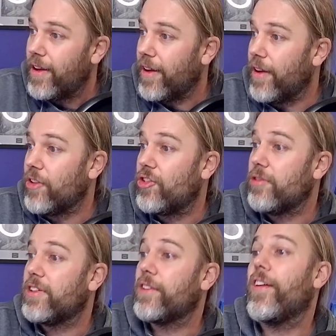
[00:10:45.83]
The
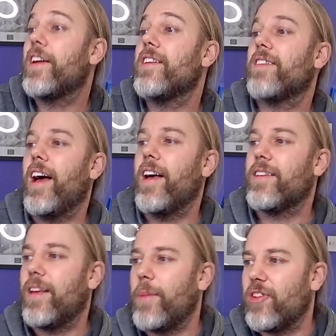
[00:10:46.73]
shooting phase
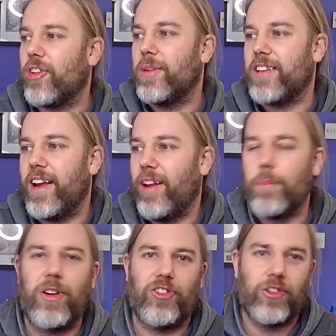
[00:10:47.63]
has magic missile
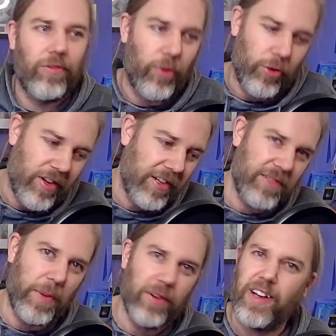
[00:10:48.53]
and magical
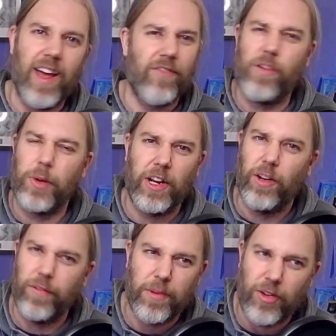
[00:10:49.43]
vortex spells, and everybody
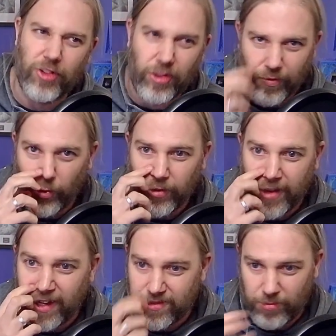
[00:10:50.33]
loves a magical
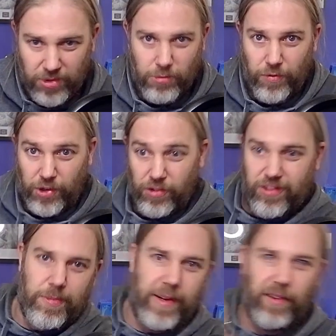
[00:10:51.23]
vortex, something moving
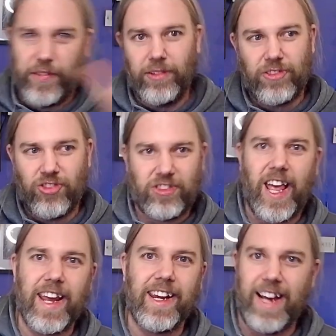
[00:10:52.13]
across the battlefield, just
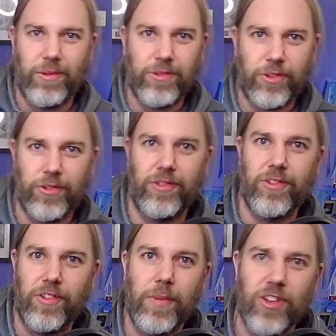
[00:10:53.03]
taking out
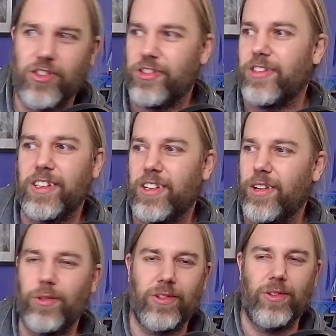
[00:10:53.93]
dozens of miniatures as it
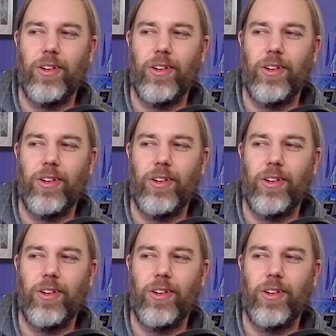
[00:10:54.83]
goes.